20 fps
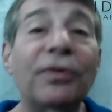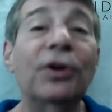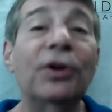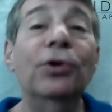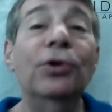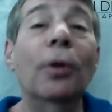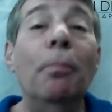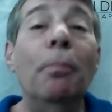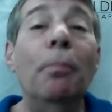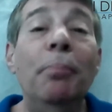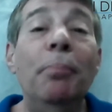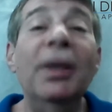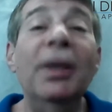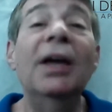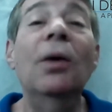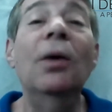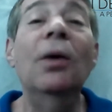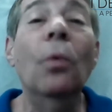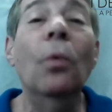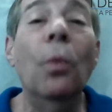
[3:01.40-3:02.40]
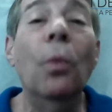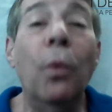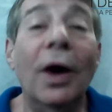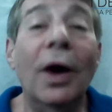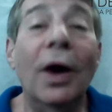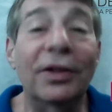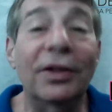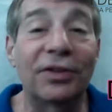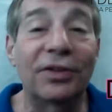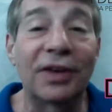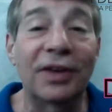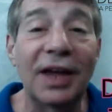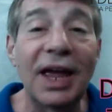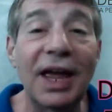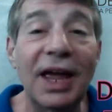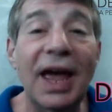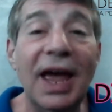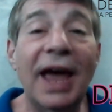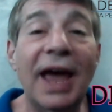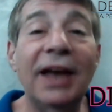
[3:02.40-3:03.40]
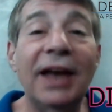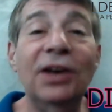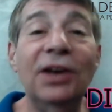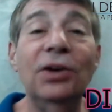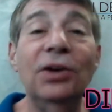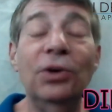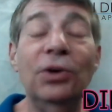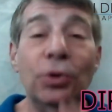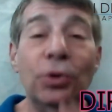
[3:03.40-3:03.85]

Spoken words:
your big want, and you're